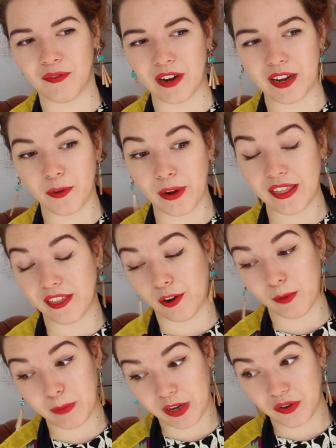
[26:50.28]
I find it quite
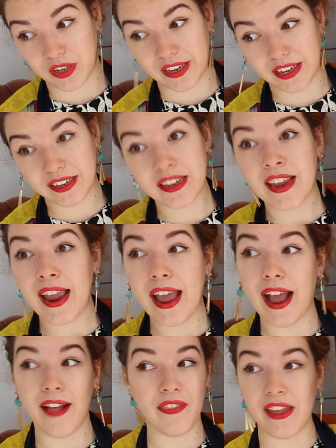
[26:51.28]
therapeutic,
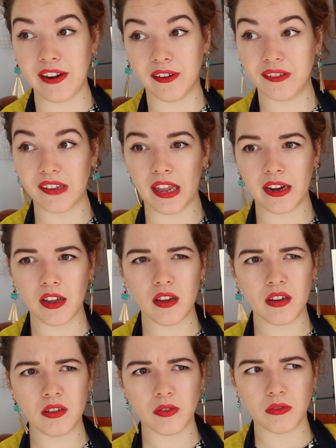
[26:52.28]
and then I was like,
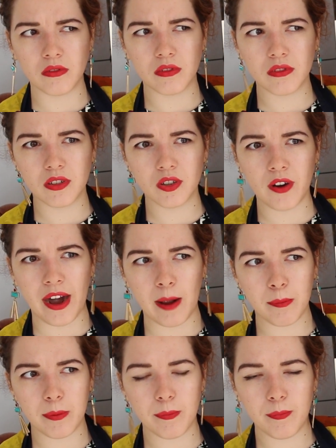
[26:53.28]
oh
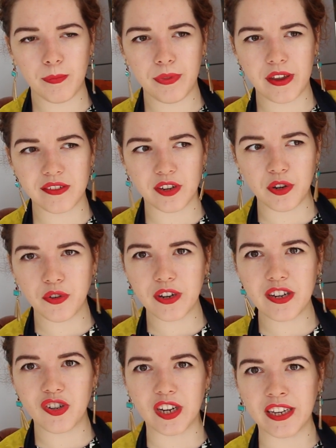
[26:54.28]
crap, there's no
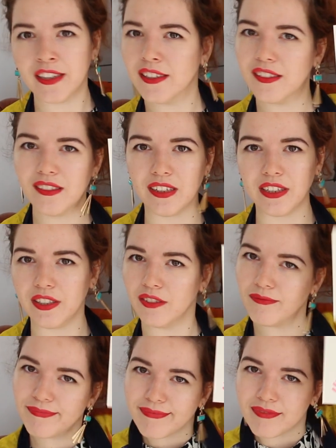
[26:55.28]
creature, so
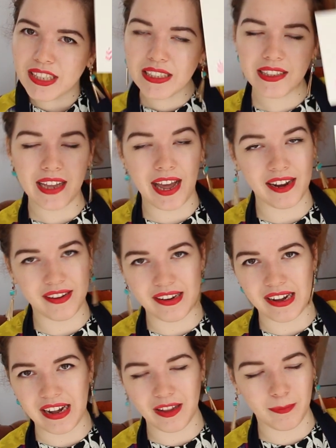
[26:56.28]
added
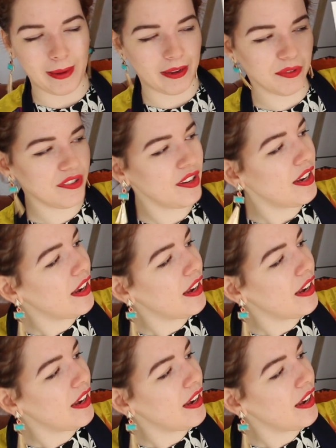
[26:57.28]
a little mouse.